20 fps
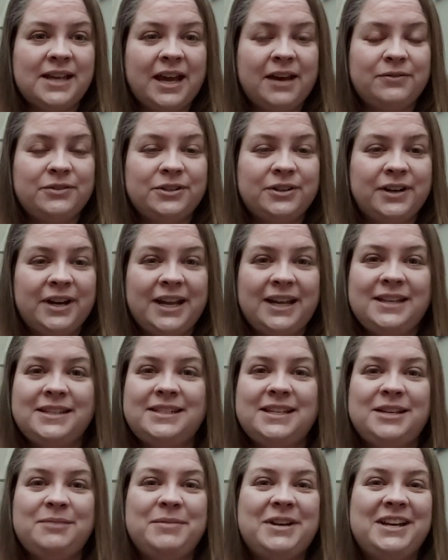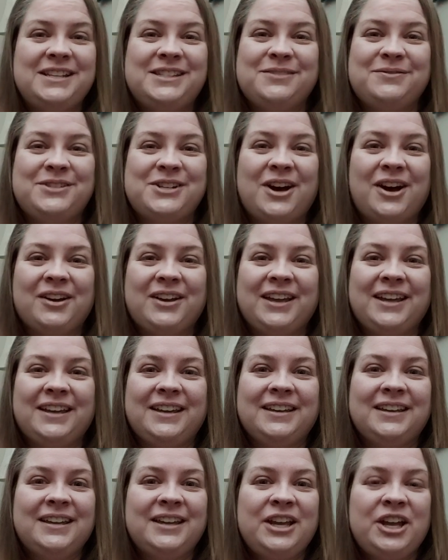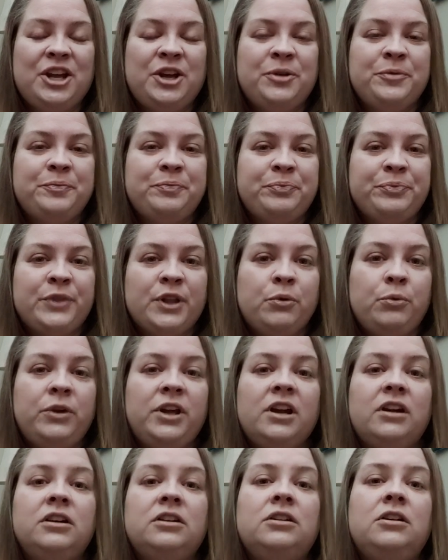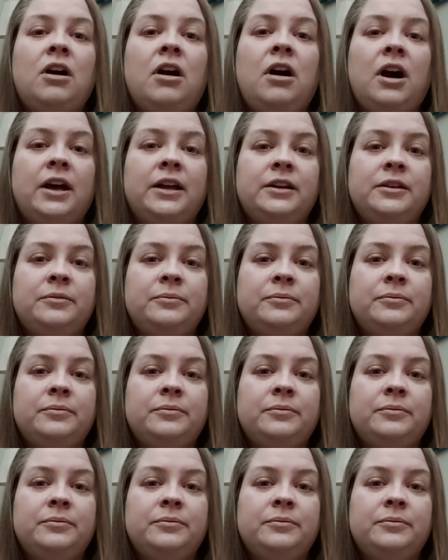after 18 minutes of talking? We are God.